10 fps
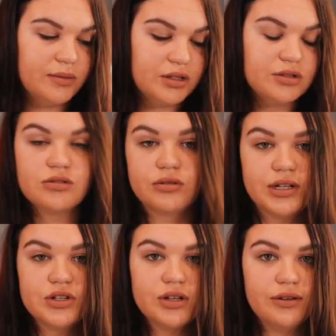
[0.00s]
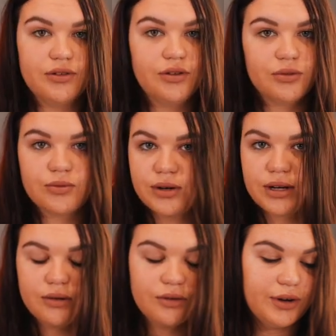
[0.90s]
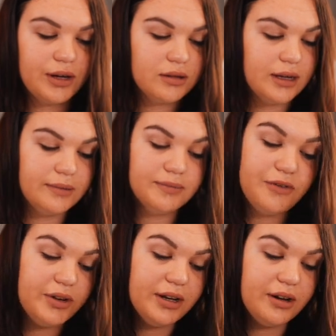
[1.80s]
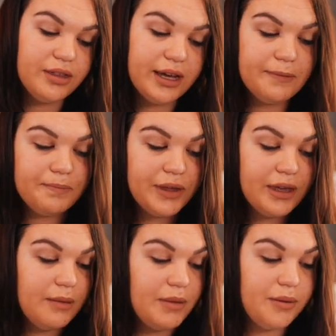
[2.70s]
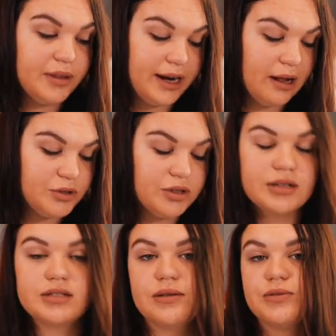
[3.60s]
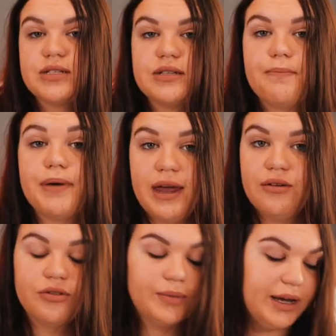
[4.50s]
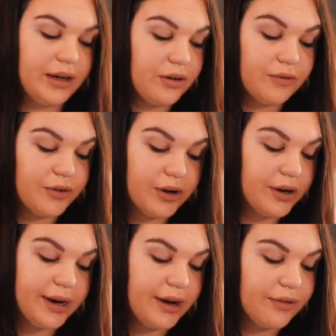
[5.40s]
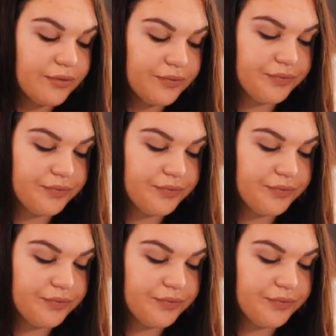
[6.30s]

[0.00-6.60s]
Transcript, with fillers: much storage if you're working on Final Cut. If you didn't know that, maybe that helped you, because it was a pain for me. I couldn't figure it out.